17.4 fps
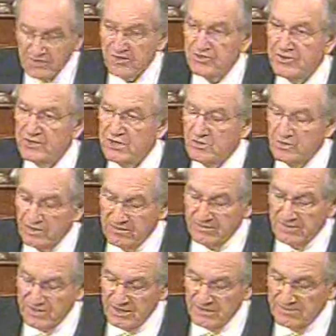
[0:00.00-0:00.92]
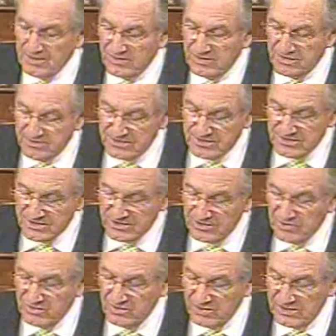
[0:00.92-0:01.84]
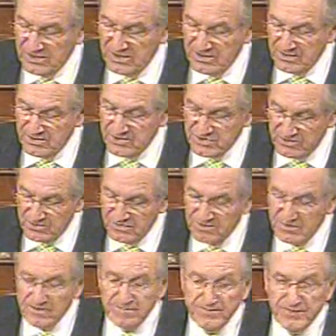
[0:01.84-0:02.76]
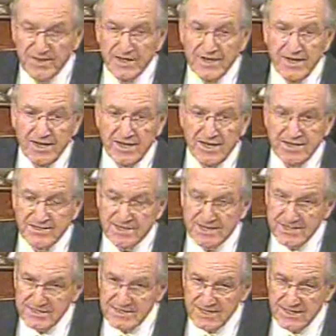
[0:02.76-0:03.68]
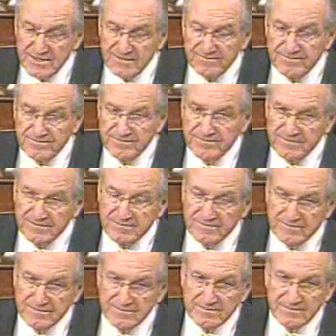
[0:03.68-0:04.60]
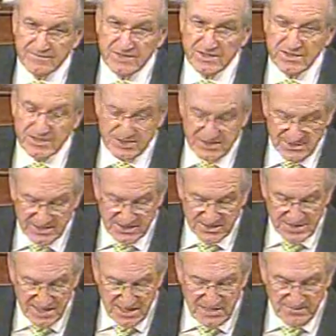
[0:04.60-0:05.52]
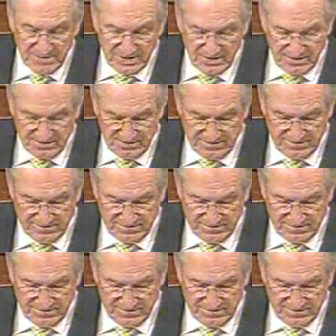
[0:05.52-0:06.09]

31 million Americans currently uninsured. As I said, 16 million